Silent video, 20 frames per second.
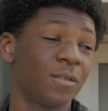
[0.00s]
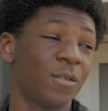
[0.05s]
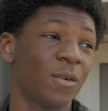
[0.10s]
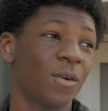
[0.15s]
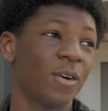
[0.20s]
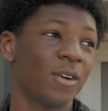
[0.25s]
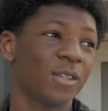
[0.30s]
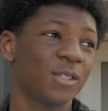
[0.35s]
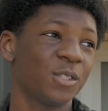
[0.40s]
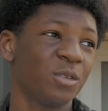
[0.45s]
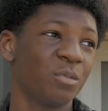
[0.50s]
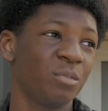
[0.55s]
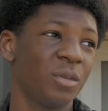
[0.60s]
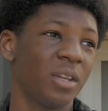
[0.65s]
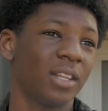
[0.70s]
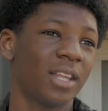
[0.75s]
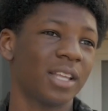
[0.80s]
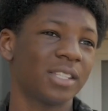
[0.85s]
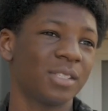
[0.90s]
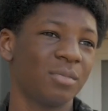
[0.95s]
his phone calls do
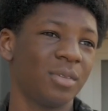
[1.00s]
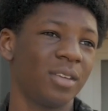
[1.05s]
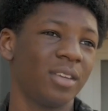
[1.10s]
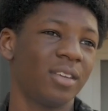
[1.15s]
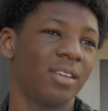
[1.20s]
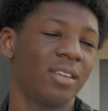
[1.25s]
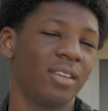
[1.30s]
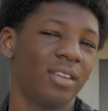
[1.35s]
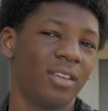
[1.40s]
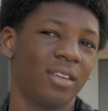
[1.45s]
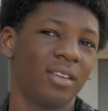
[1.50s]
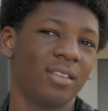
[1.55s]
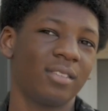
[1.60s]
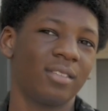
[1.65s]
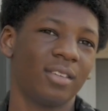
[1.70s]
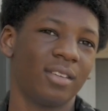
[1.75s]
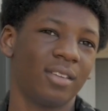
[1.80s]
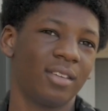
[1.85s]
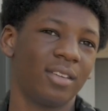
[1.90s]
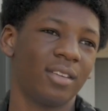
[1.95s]
mean a lot to me, yeah.